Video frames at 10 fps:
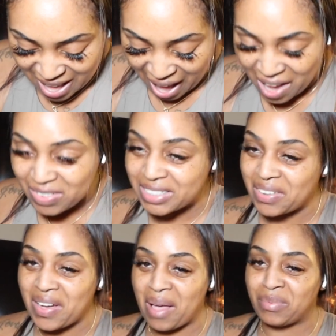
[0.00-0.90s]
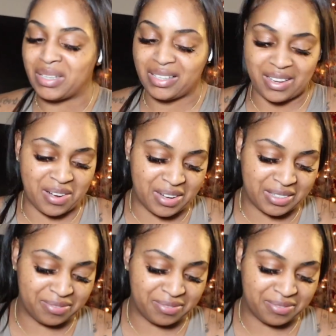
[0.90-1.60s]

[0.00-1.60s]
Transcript: I was so happy, y'all.